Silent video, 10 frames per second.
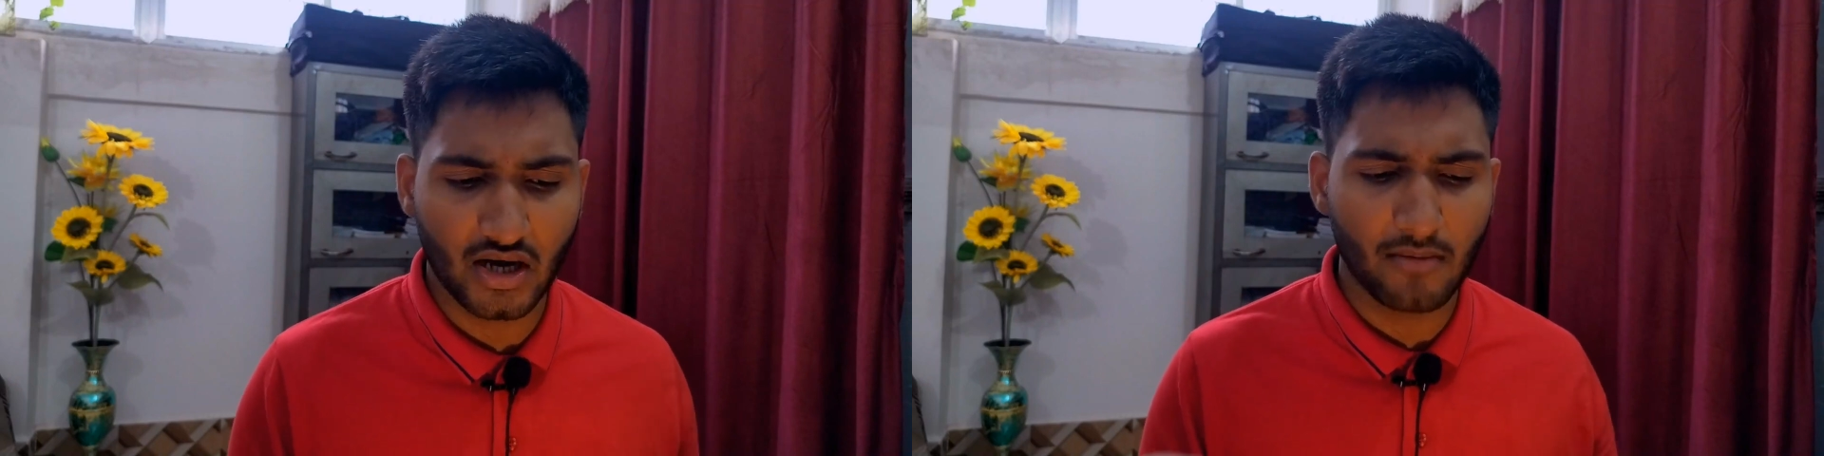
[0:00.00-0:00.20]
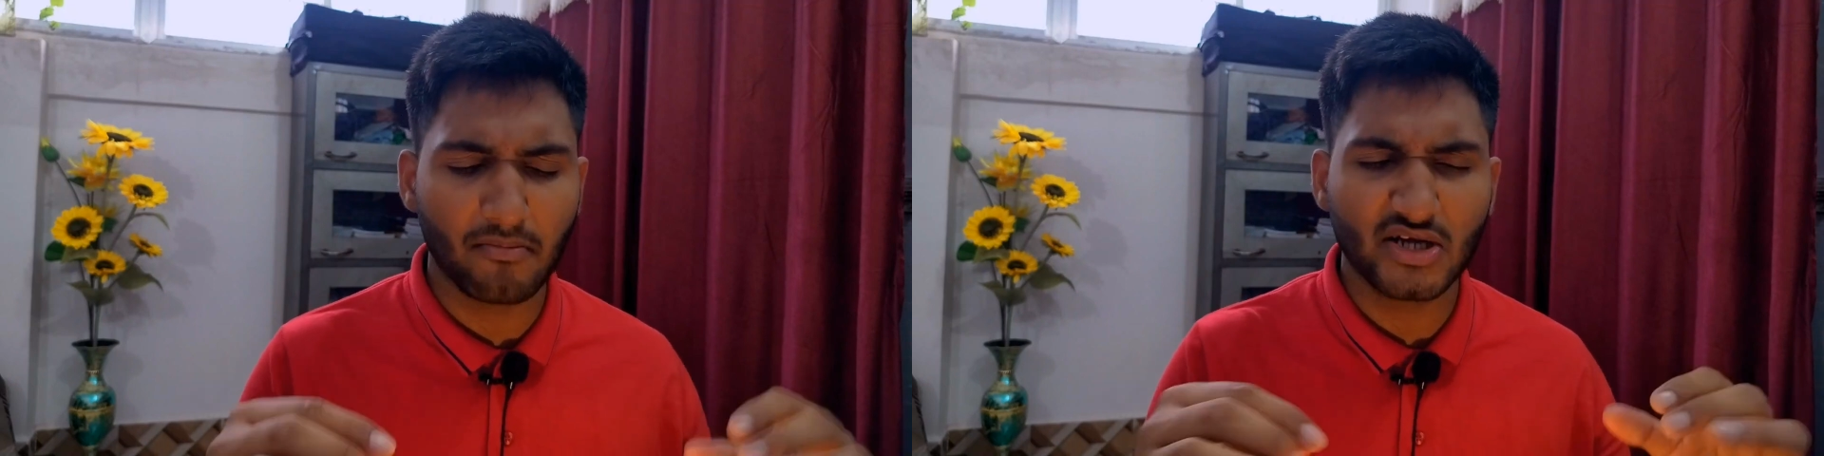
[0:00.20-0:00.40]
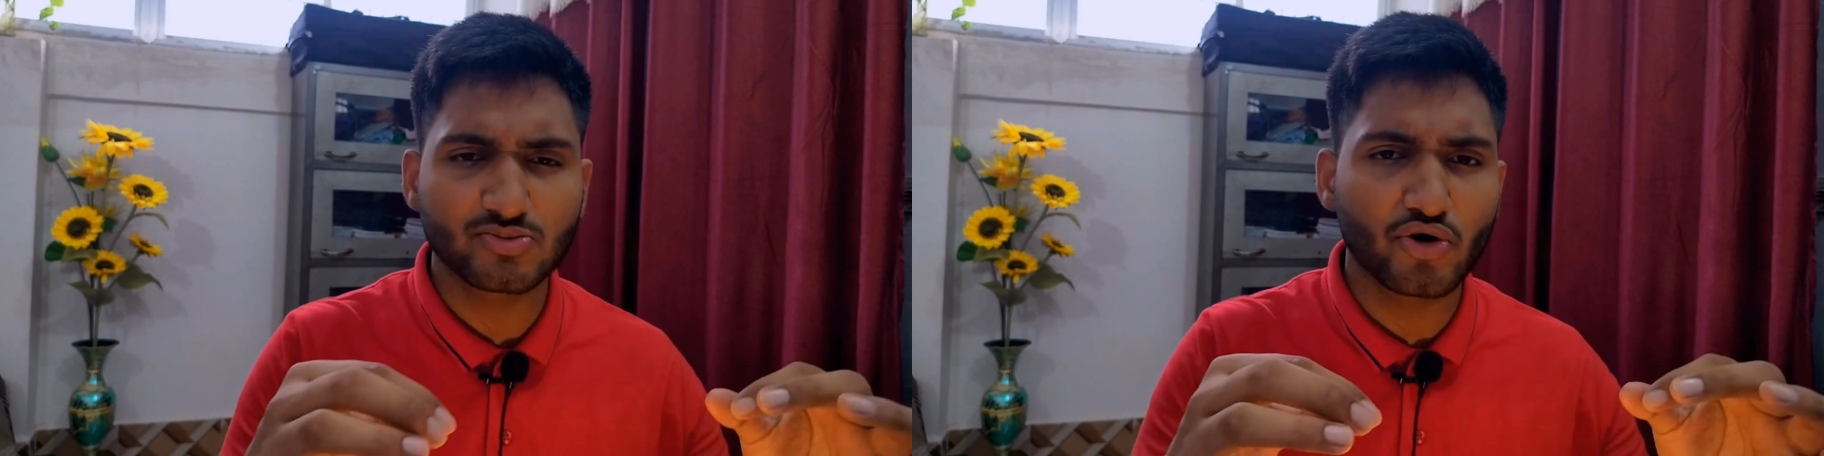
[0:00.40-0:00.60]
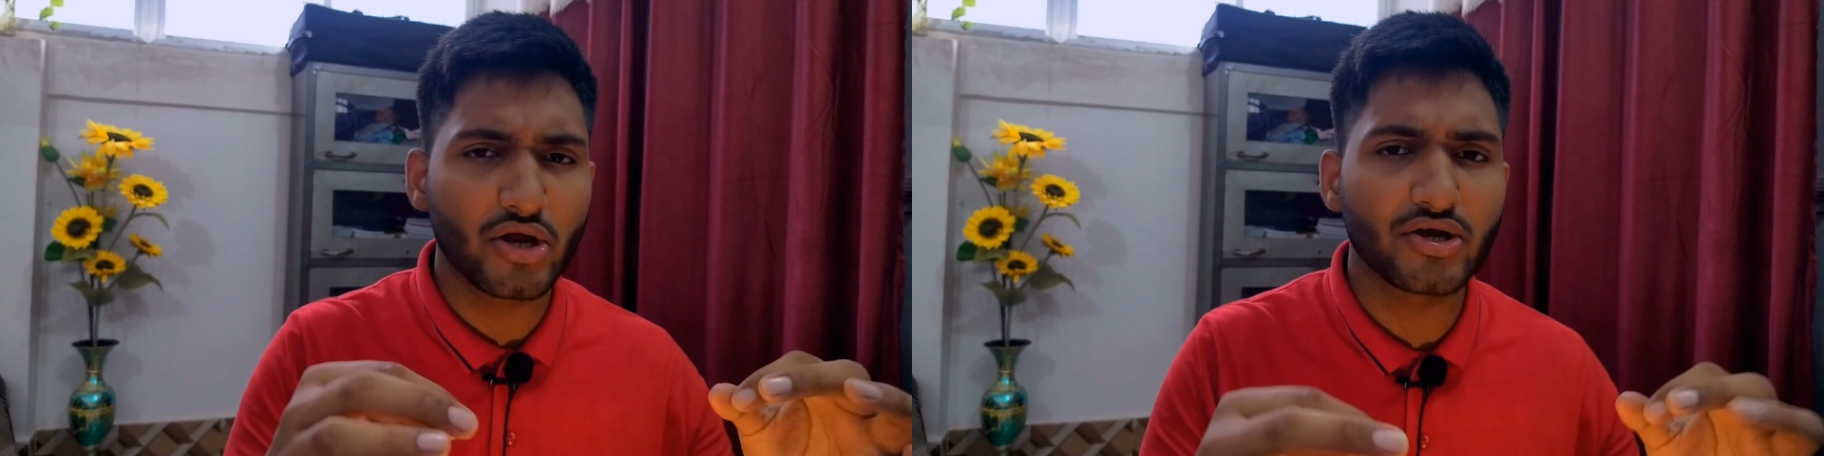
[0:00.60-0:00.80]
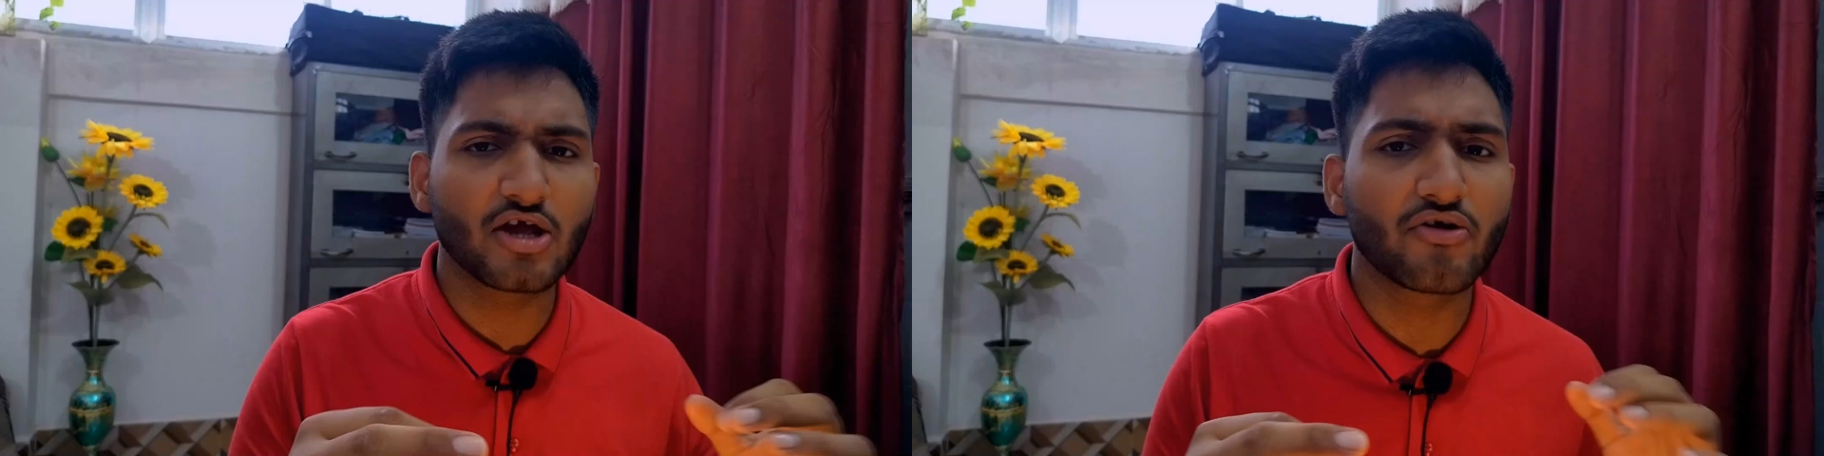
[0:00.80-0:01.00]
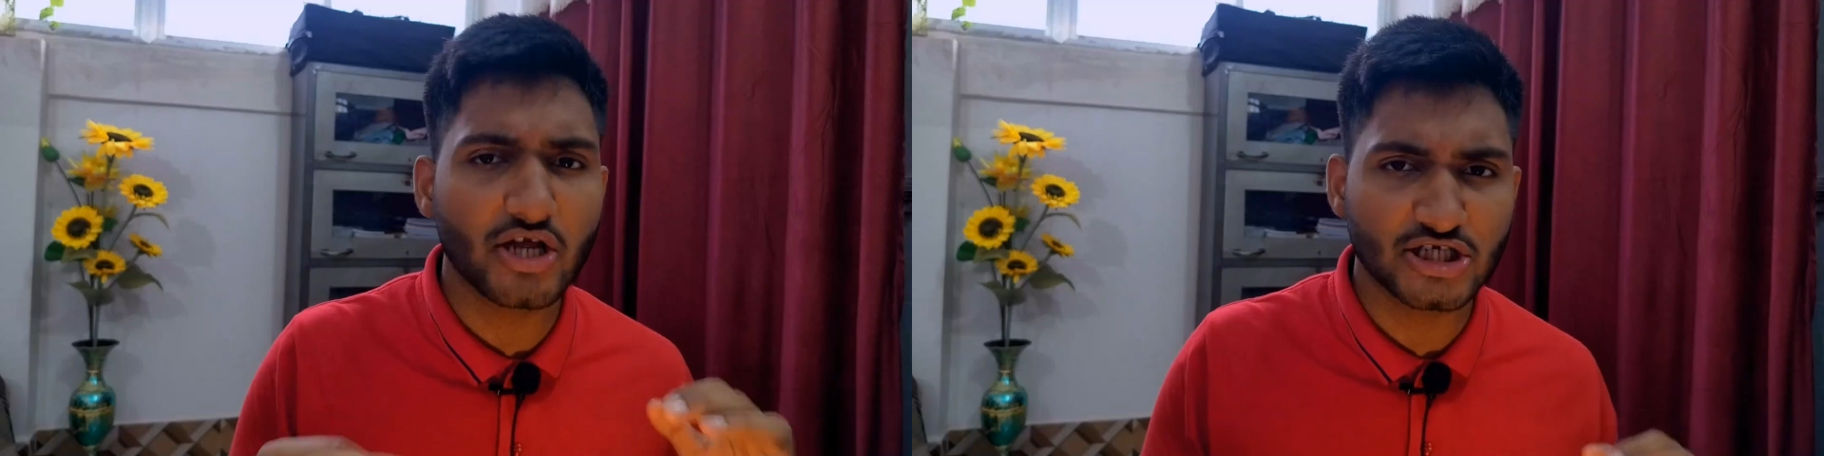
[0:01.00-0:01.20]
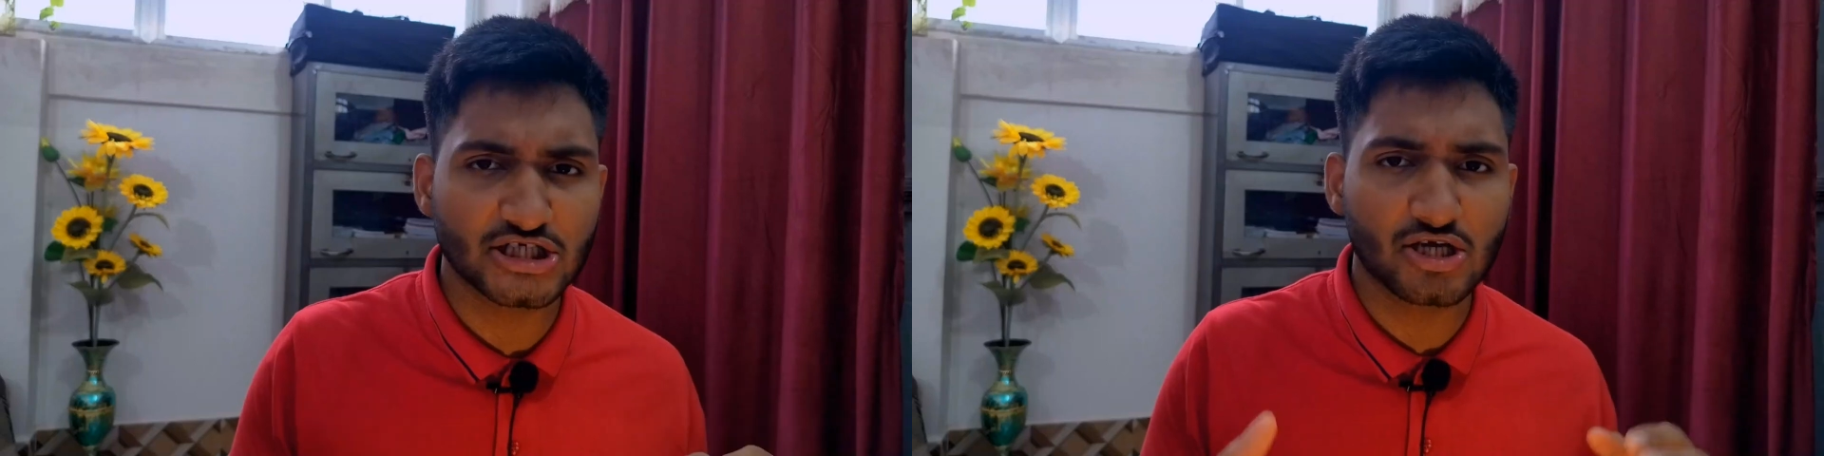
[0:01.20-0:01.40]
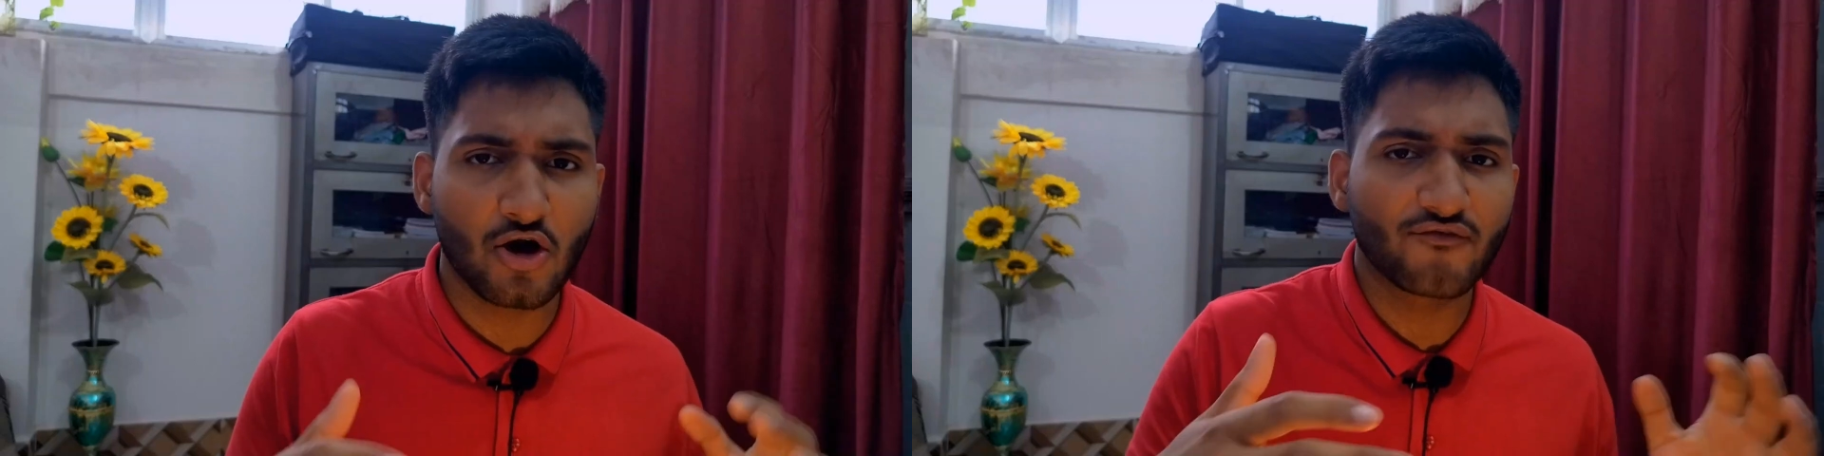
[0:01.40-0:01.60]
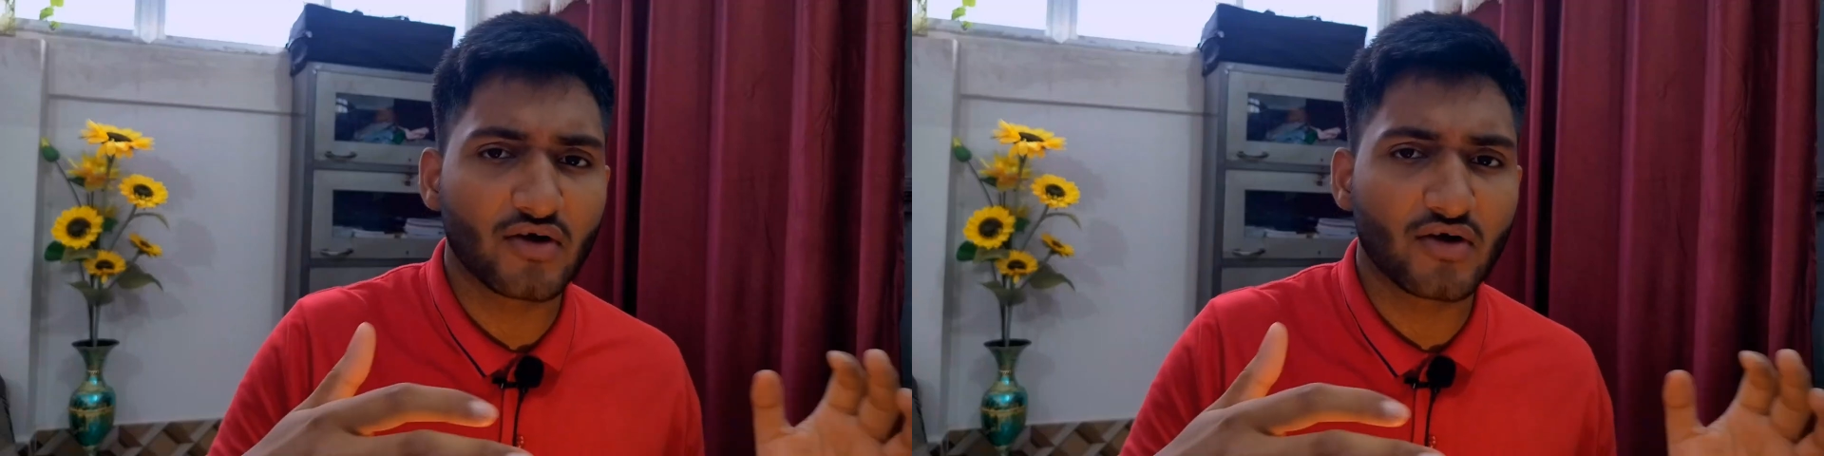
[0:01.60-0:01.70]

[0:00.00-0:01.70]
are much more integration of